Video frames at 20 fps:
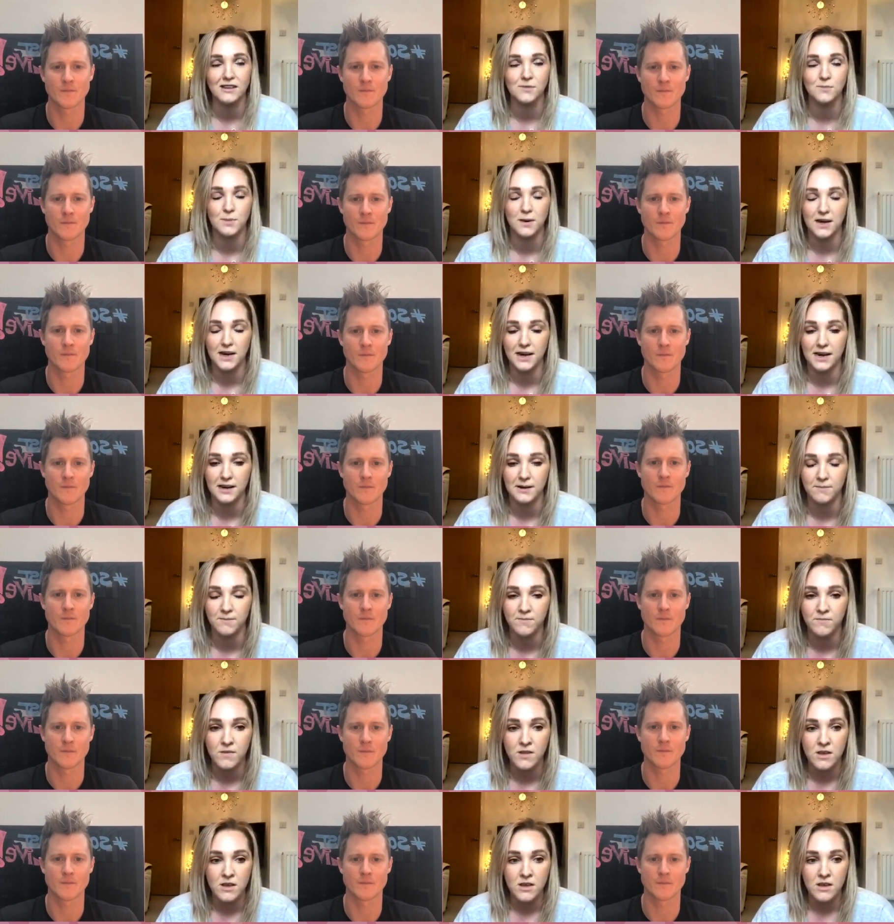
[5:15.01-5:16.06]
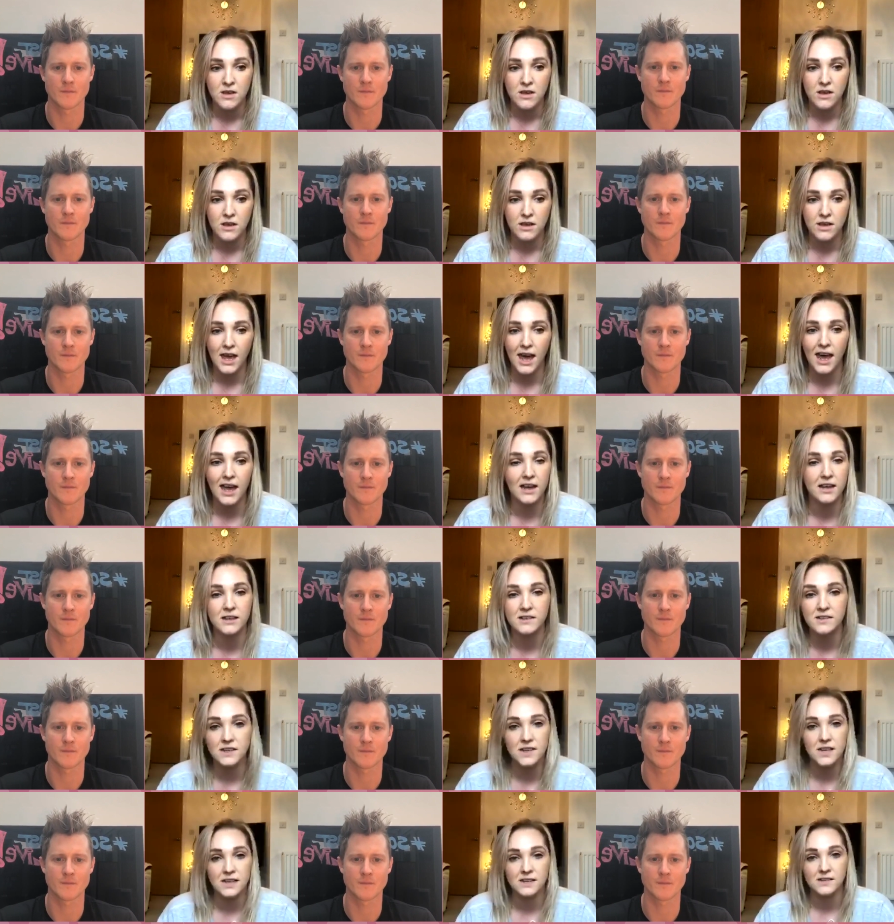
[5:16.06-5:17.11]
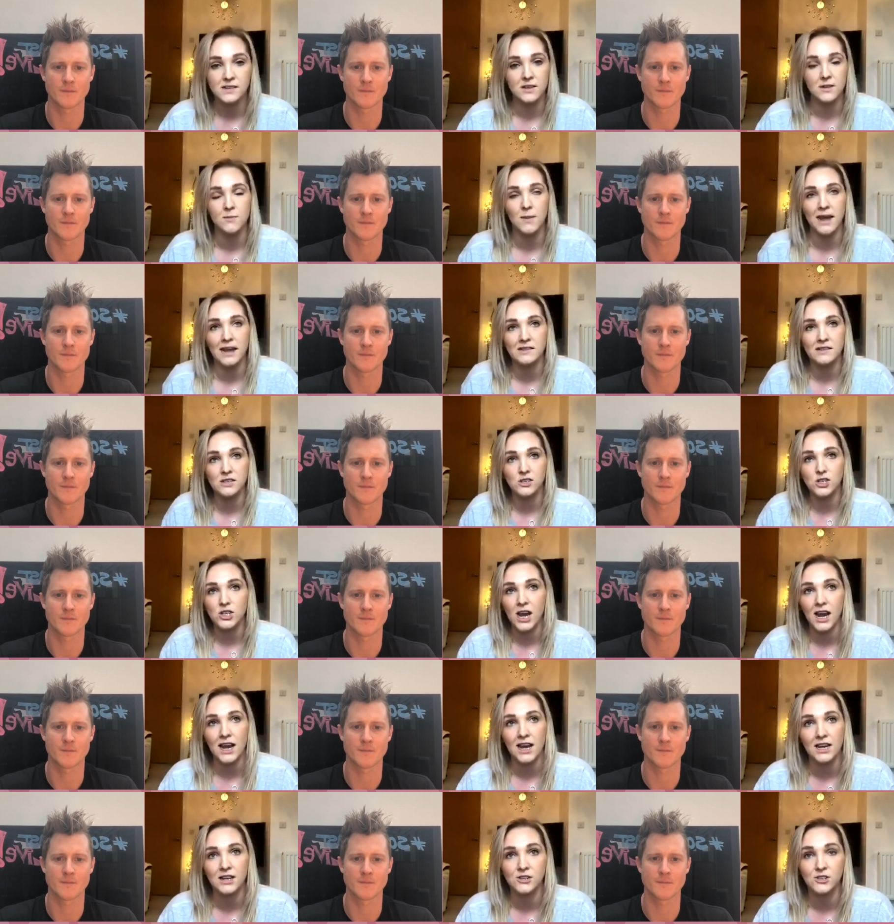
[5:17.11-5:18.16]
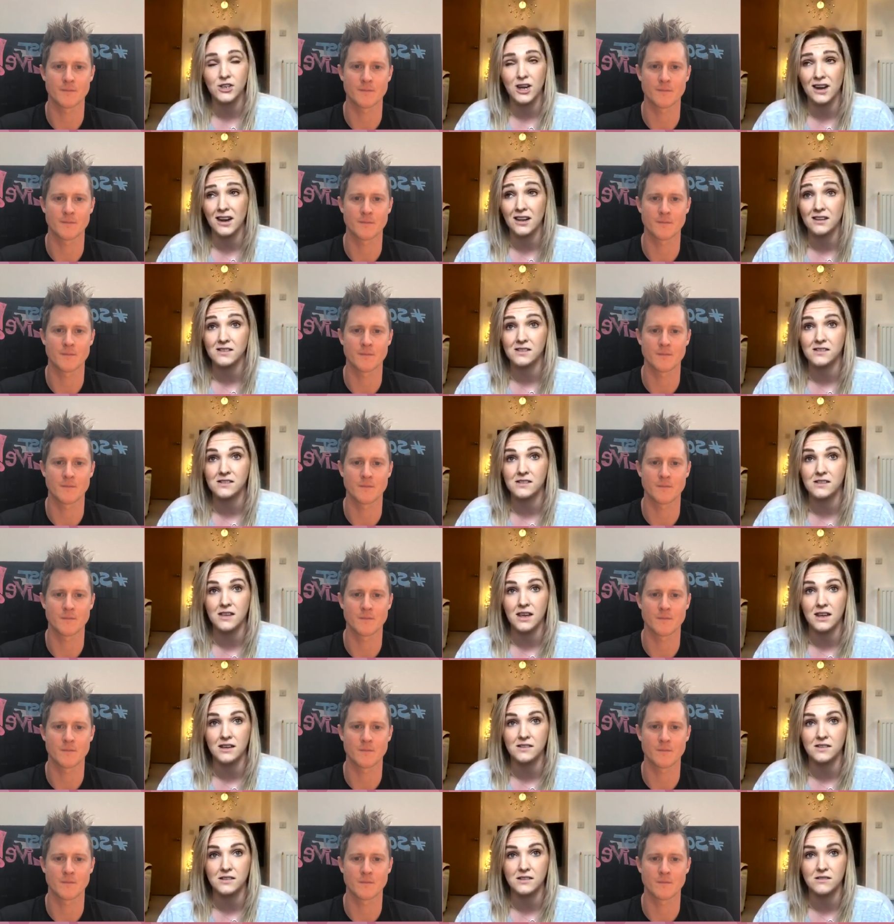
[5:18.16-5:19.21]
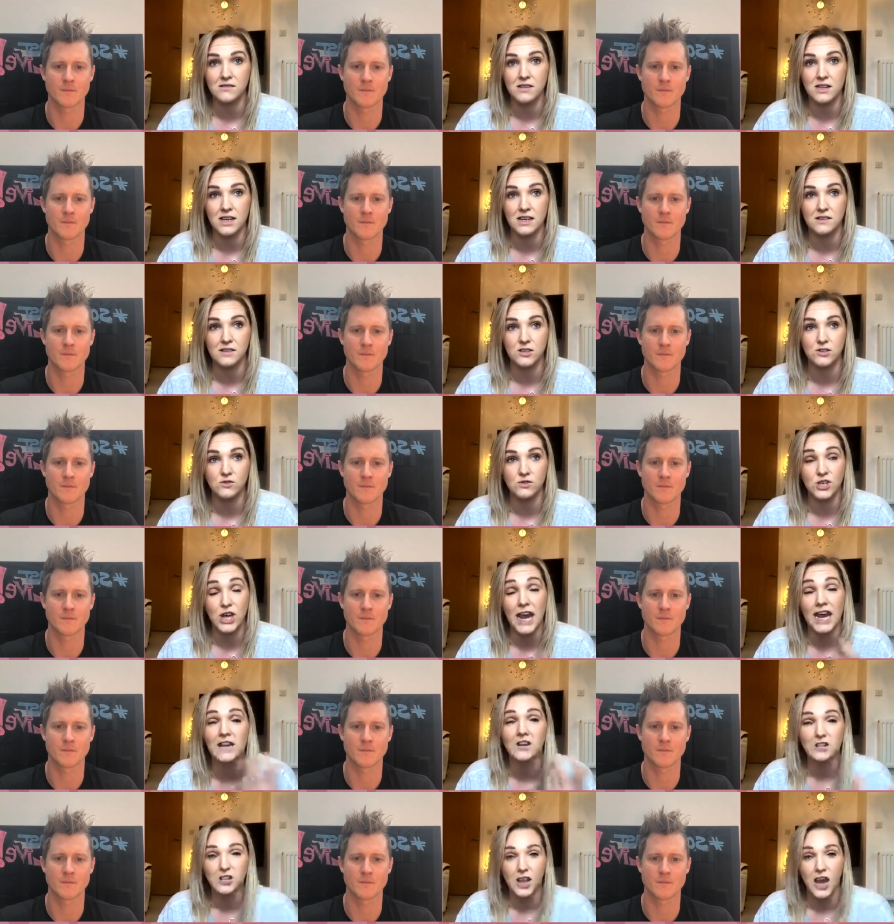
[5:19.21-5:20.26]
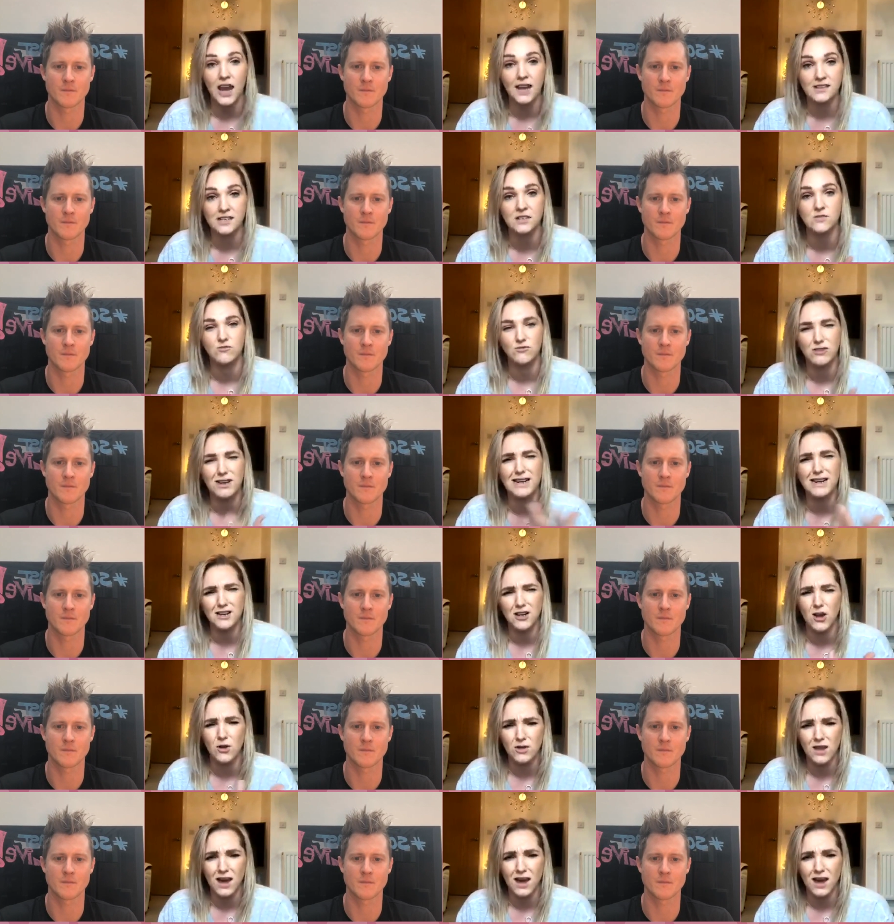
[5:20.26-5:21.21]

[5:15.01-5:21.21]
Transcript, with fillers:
Speaker 1: But um, yeah, it's it's an amazing challenge, and it's it's a it's a change that I didn't really know that I